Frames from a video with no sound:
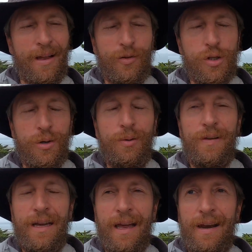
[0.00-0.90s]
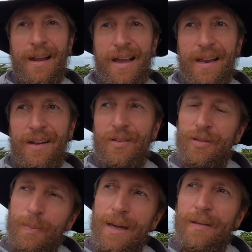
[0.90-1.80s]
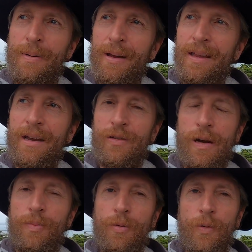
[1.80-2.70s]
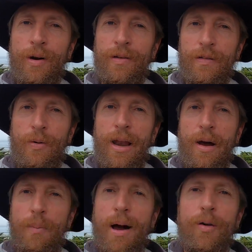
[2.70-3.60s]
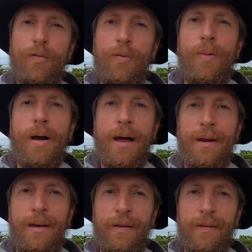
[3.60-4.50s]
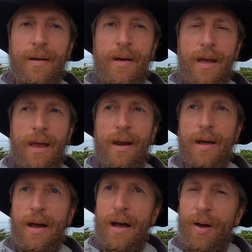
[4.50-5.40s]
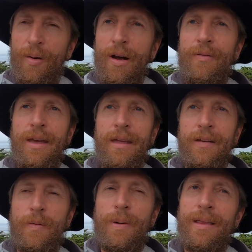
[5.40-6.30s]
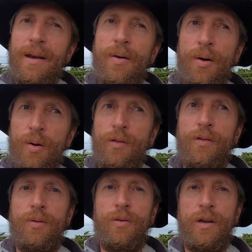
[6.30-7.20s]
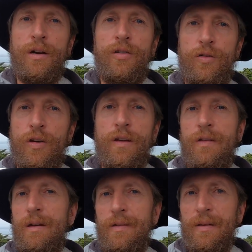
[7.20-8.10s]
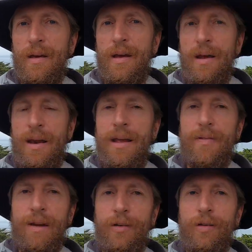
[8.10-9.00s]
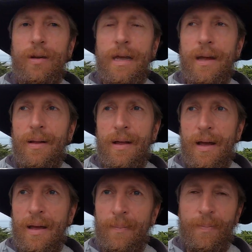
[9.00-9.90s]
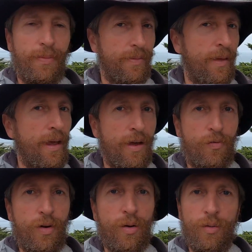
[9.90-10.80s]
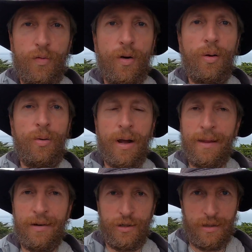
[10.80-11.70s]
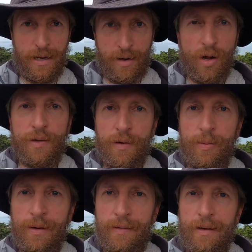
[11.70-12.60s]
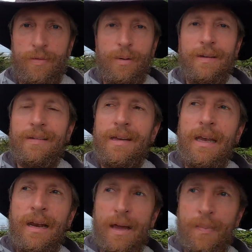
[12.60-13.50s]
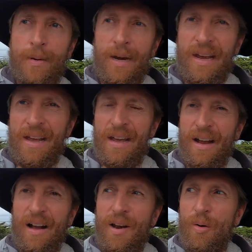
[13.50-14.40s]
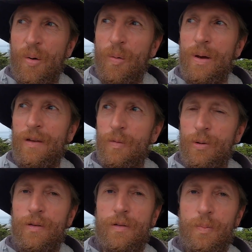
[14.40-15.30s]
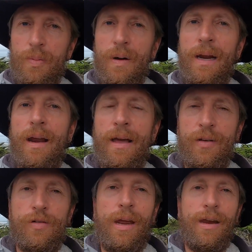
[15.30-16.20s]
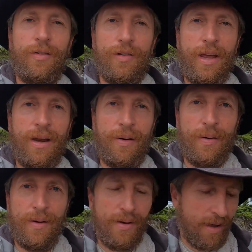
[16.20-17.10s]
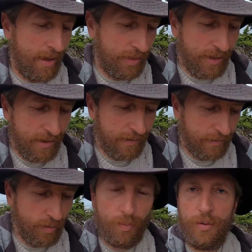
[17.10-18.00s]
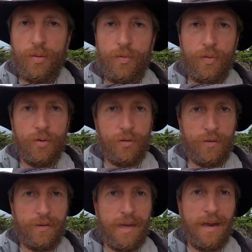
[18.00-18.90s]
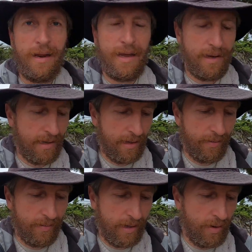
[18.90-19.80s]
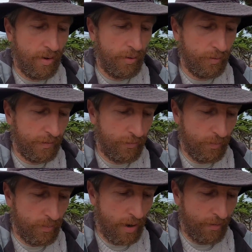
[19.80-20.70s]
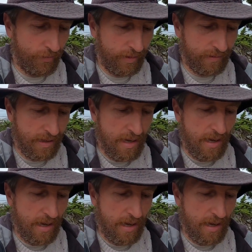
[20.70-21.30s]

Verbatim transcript: It shows again, like, and it speaks about that in chapter one as well, how powerful God is and how loving He is. But then also, there's justice. Like, eventually, um, if we don't follow God, there's like consequences as we see, like, but God always wants to bring like change. And I think that's so beautiful to see, like in, in all those different prophets.